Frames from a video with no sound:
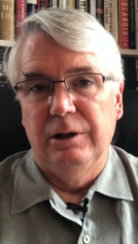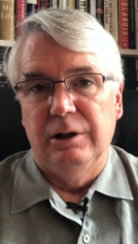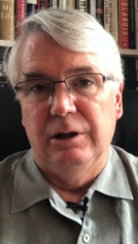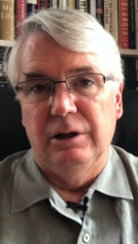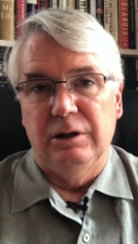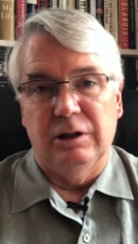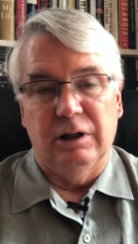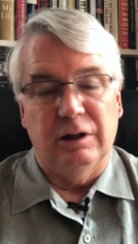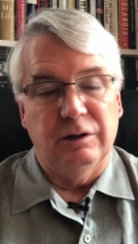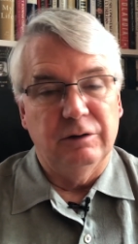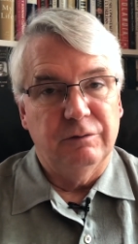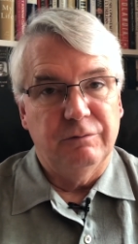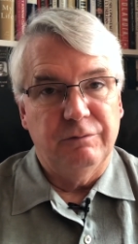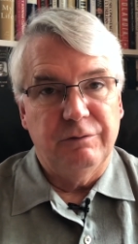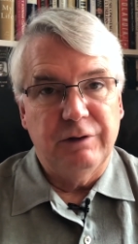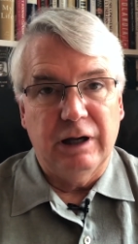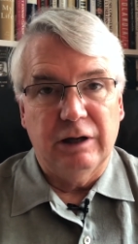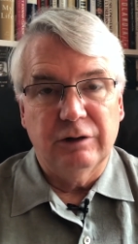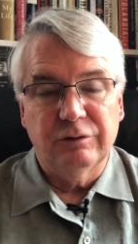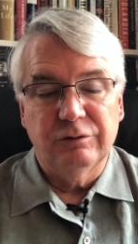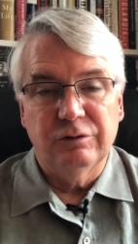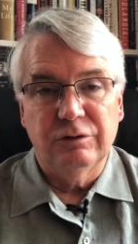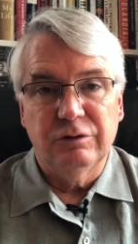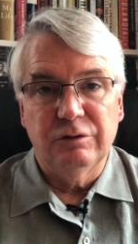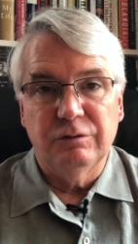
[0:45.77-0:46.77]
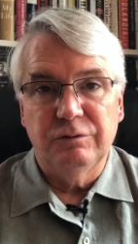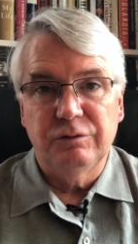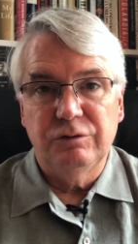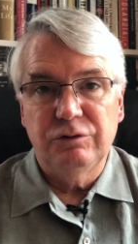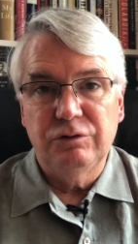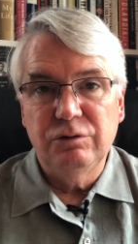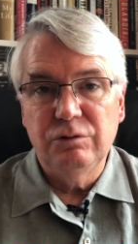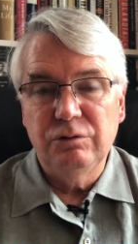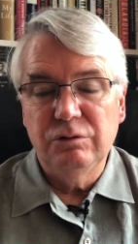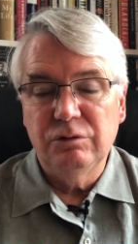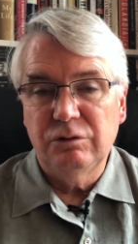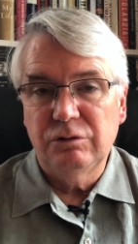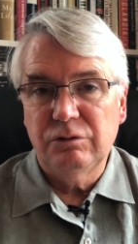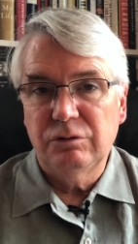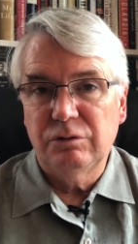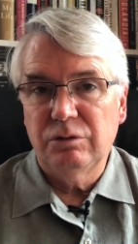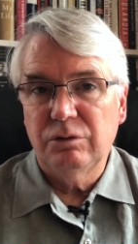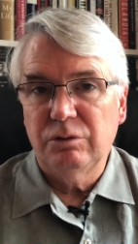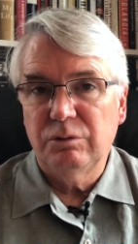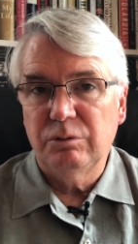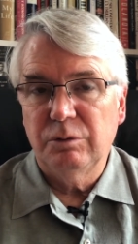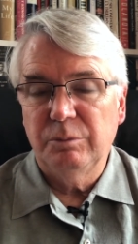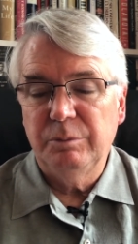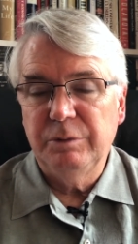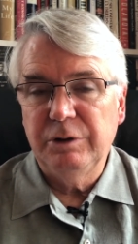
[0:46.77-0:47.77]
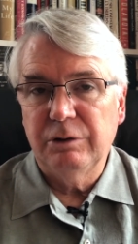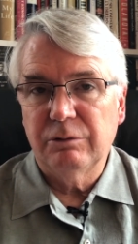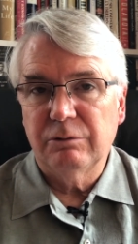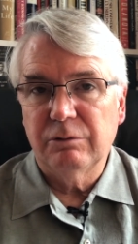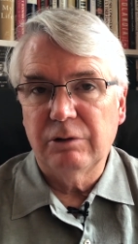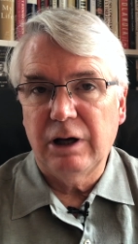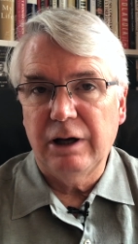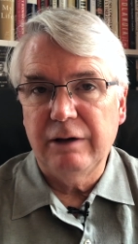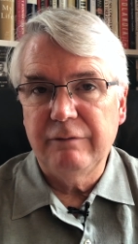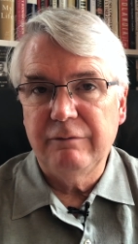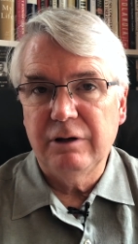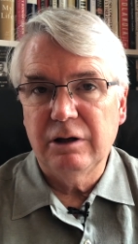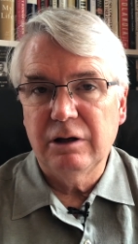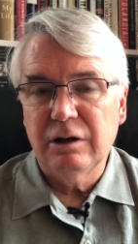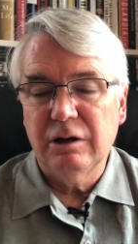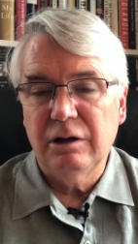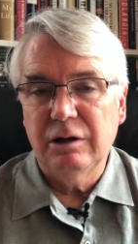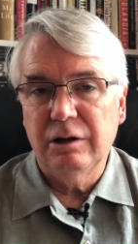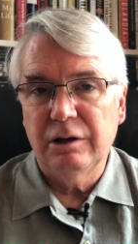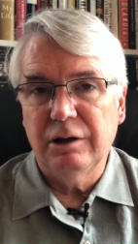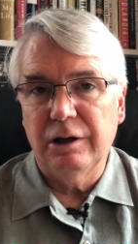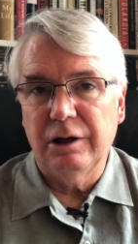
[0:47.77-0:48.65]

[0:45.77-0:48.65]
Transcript: tens of thousands of students will be arriving.